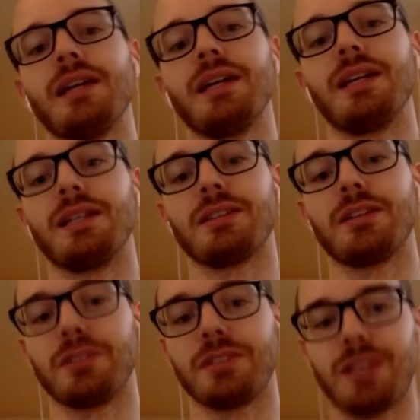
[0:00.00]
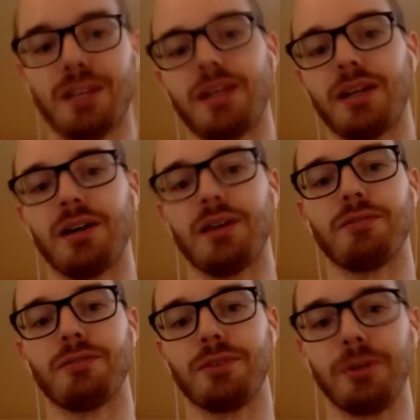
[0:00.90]
in its understanding
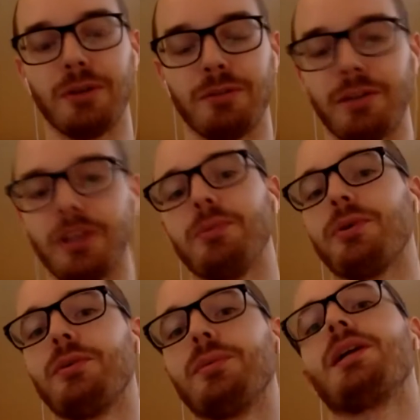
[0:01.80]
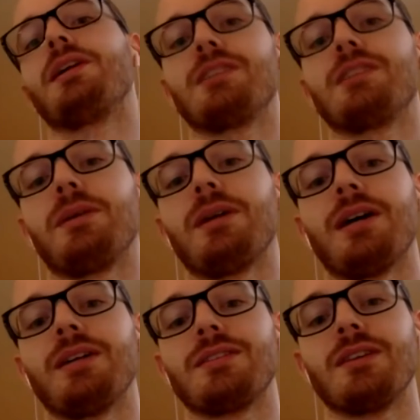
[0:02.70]
of available Kubernetes
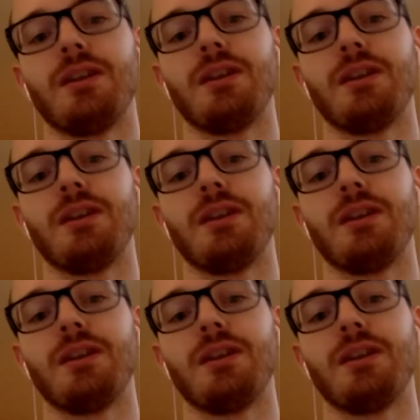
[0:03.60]
APIs